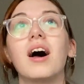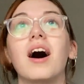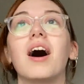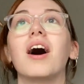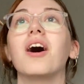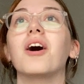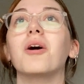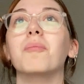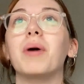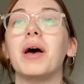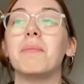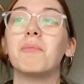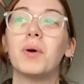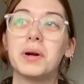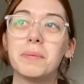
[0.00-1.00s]

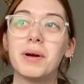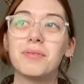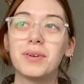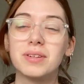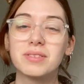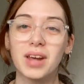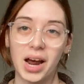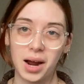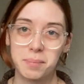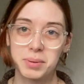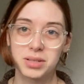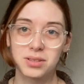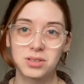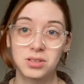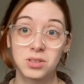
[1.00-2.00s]
And one of my friends
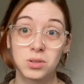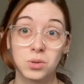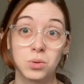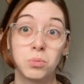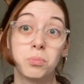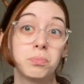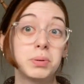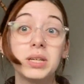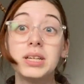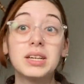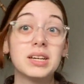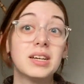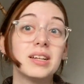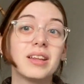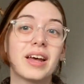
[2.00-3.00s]
happens to be
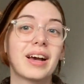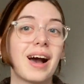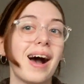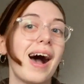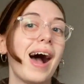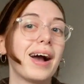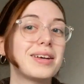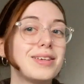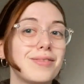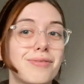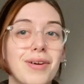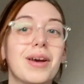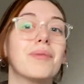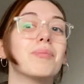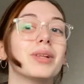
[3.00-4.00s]
in like a hockey
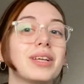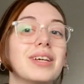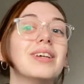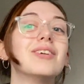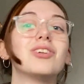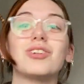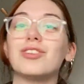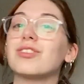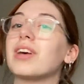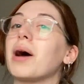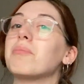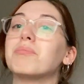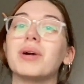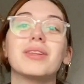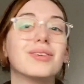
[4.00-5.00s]
family. She's
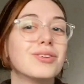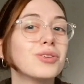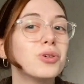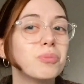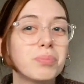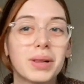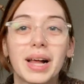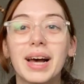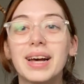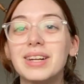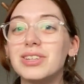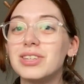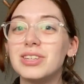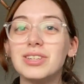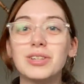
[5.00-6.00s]
got brothers who play,
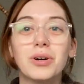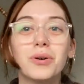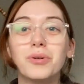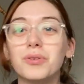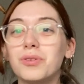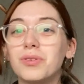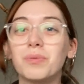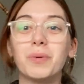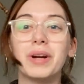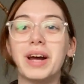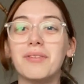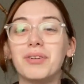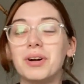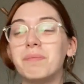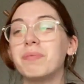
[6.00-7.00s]
she knows
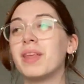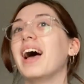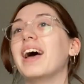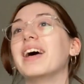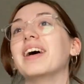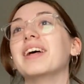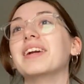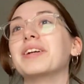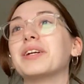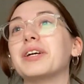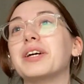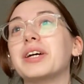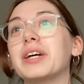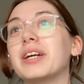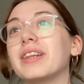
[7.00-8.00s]
whatever. And
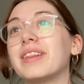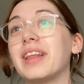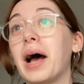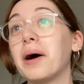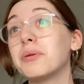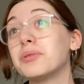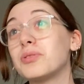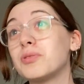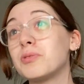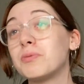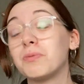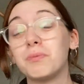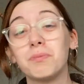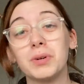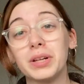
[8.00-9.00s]
that was
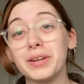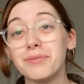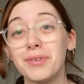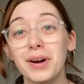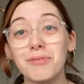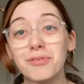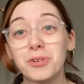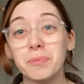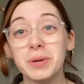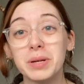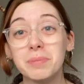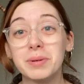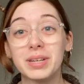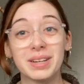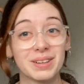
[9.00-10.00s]
really fun for me
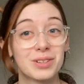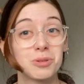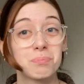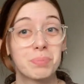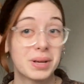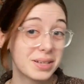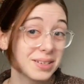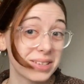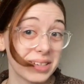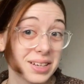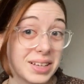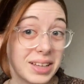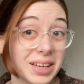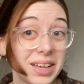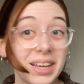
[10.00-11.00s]
because
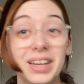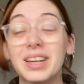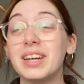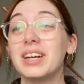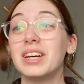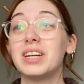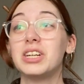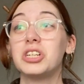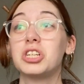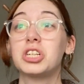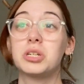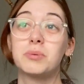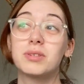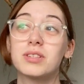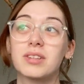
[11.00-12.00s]
basically she
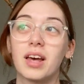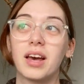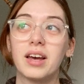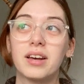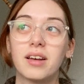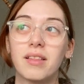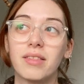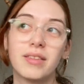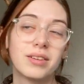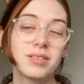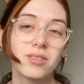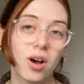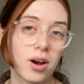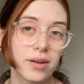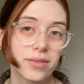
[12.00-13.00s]
was like, this
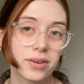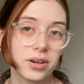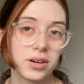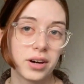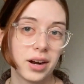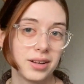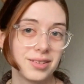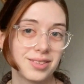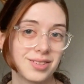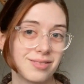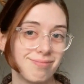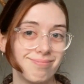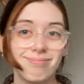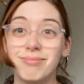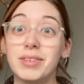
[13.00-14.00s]
author has
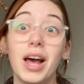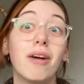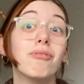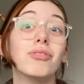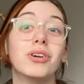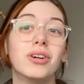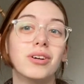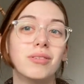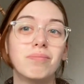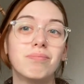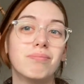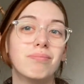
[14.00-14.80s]
never